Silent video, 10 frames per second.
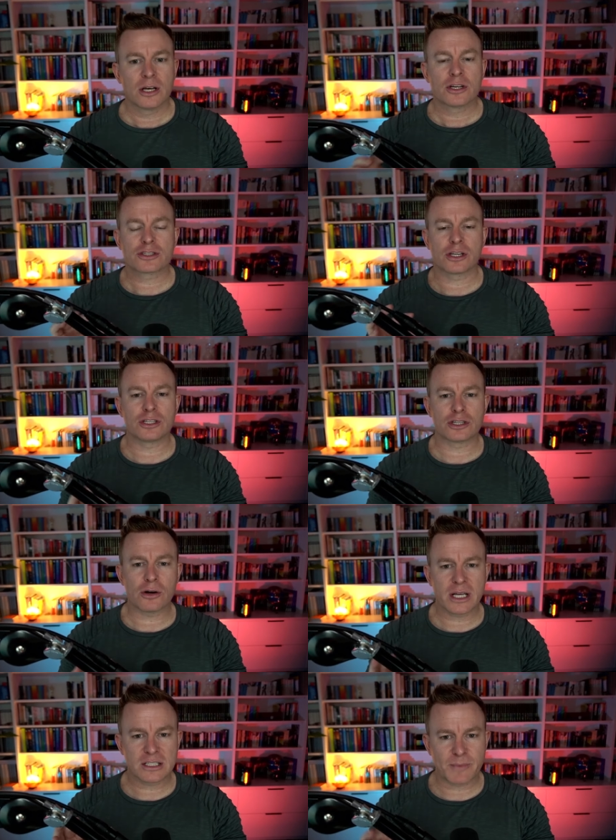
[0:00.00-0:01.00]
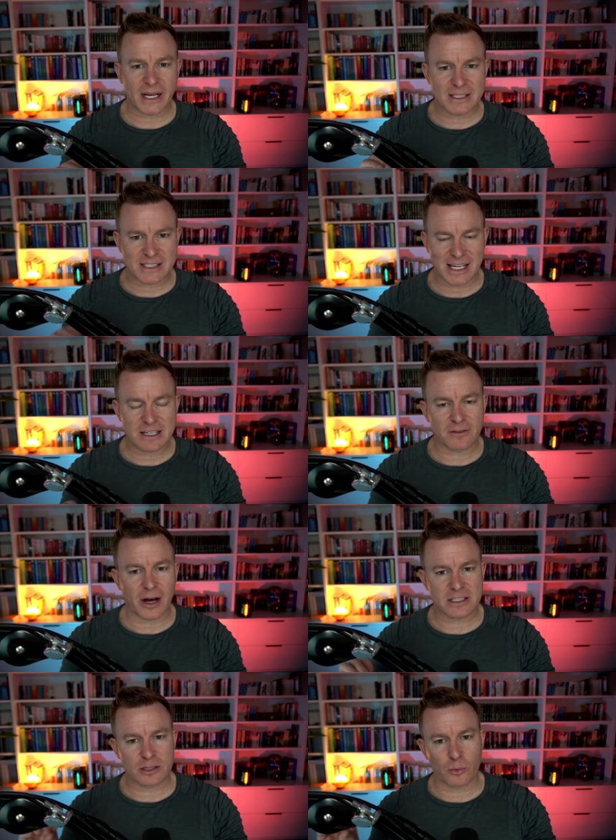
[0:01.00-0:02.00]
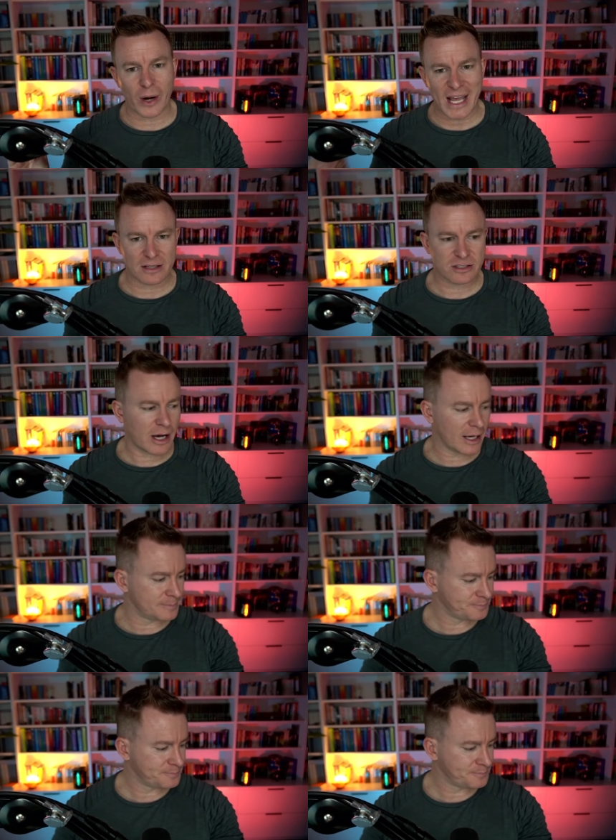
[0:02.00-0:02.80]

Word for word: So the dog has been incentivized to wheeze outside.